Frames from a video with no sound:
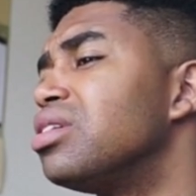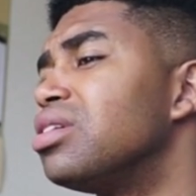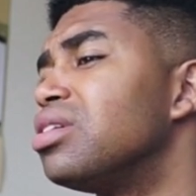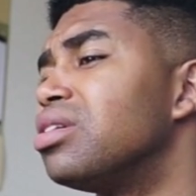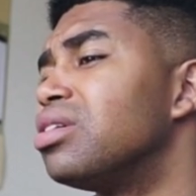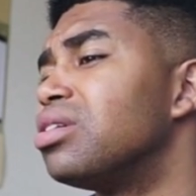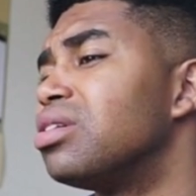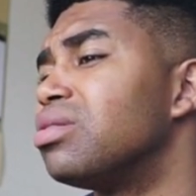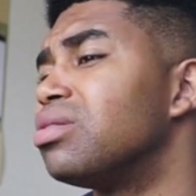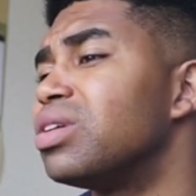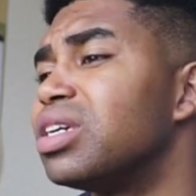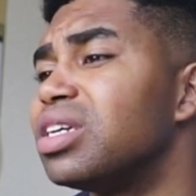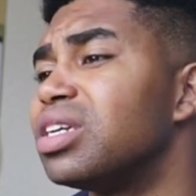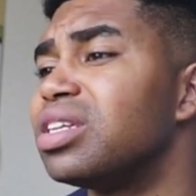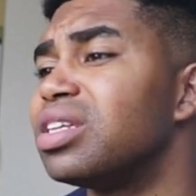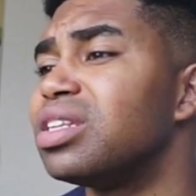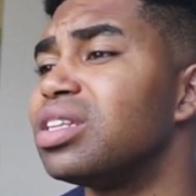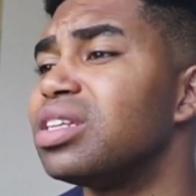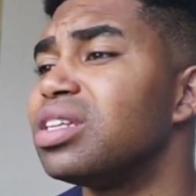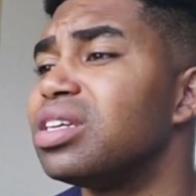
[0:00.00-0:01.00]

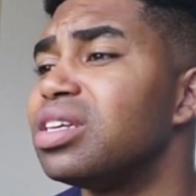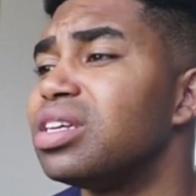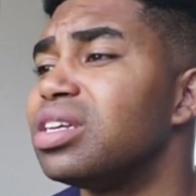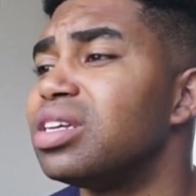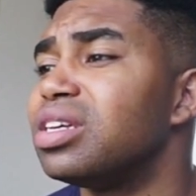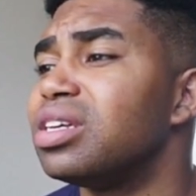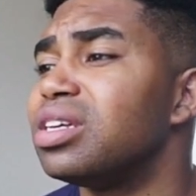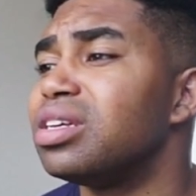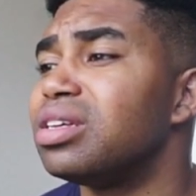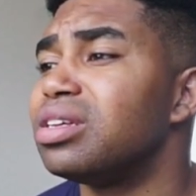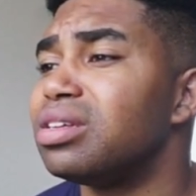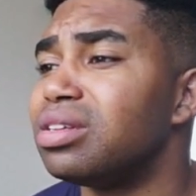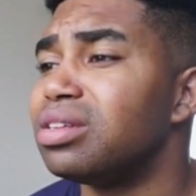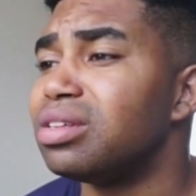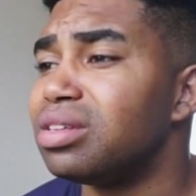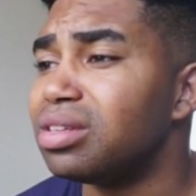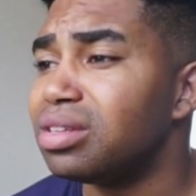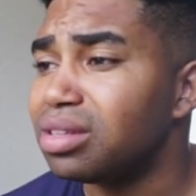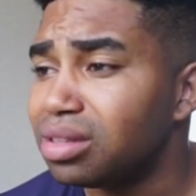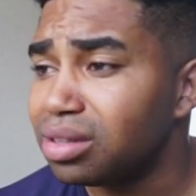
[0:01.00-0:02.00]
with
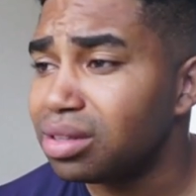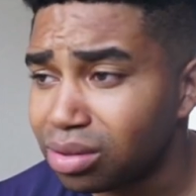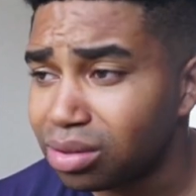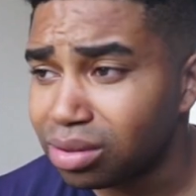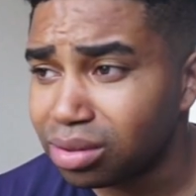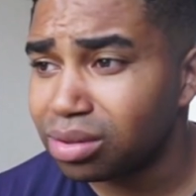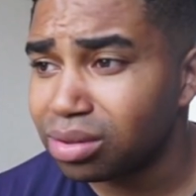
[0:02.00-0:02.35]
you.